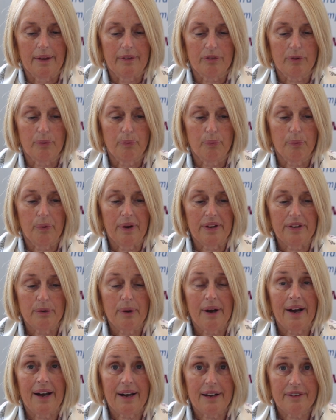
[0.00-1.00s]
So when you
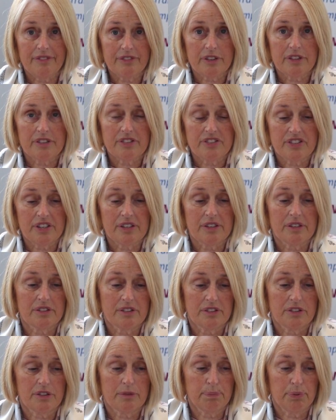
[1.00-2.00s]
have
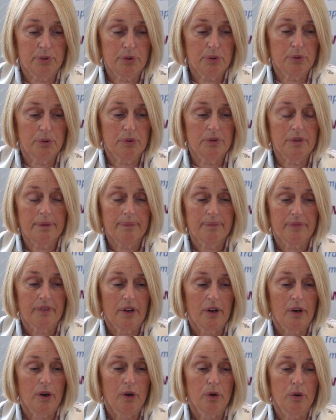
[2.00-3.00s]
considered your pool,
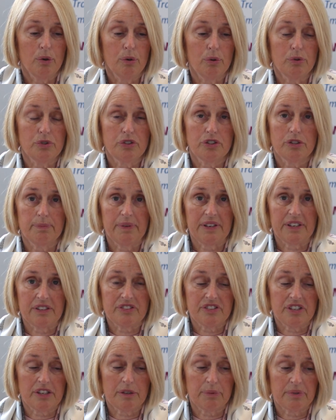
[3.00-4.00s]
who should be
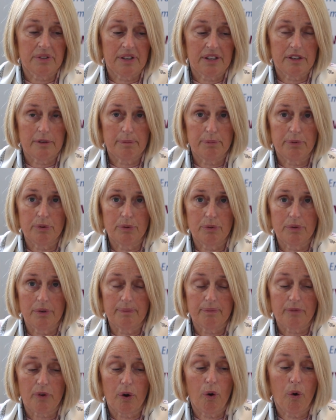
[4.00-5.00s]
considered within the pool?
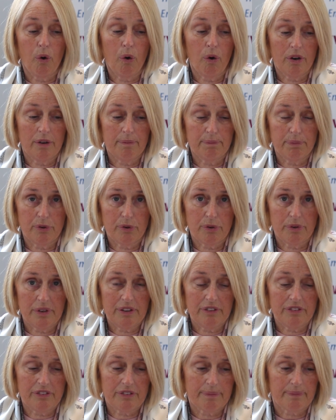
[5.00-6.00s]
All
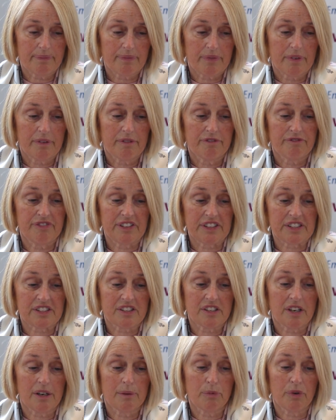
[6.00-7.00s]
employees,
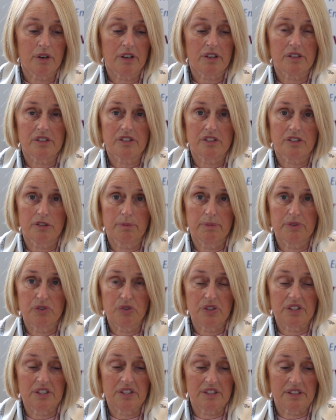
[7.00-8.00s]
fixed-term workers to be
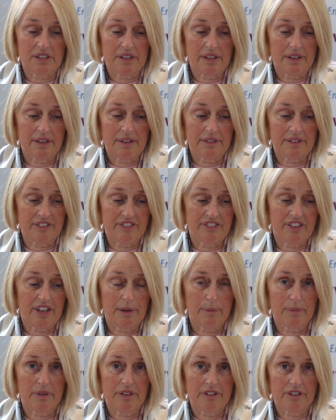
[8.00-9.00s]
treated the
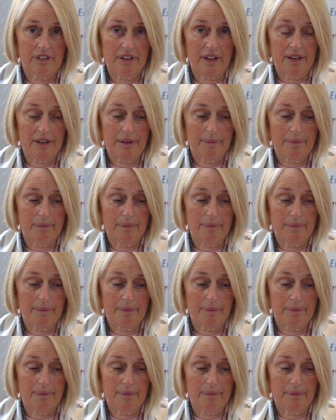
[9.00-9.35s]
same as